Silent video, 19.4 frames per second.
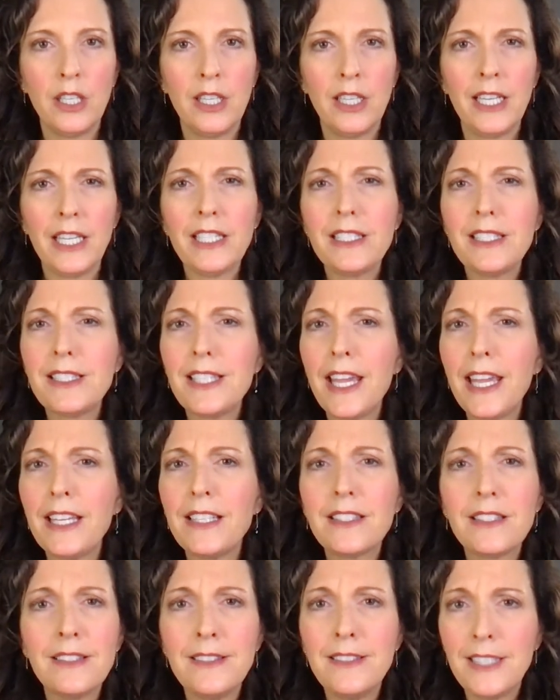It
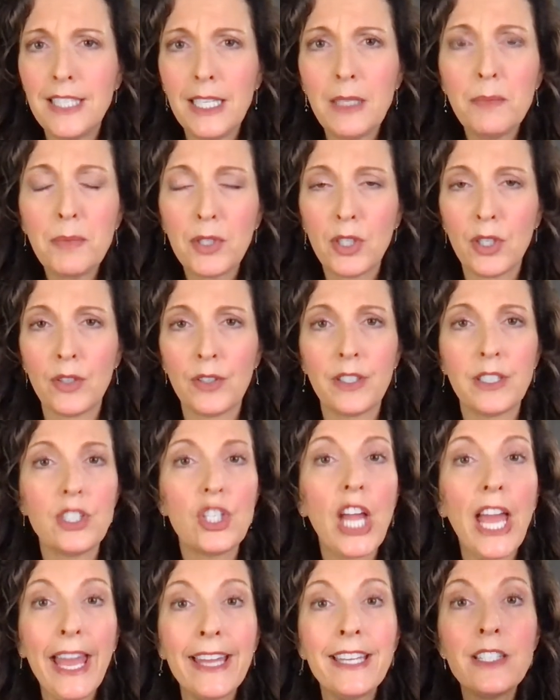takes deep courage
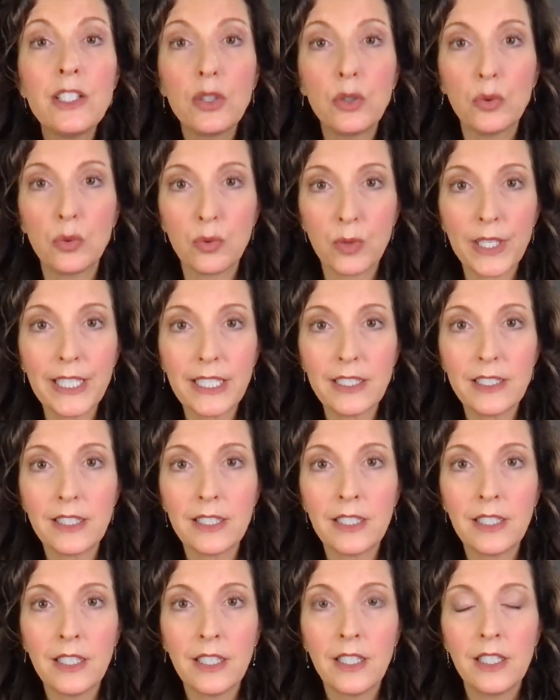and grit
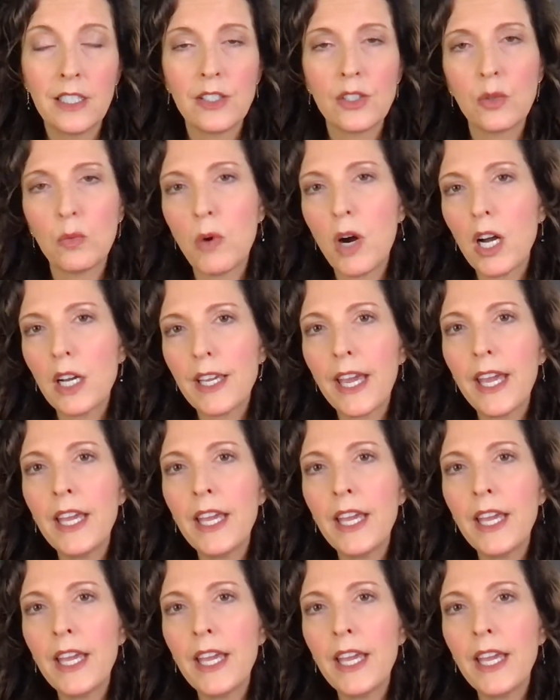to walk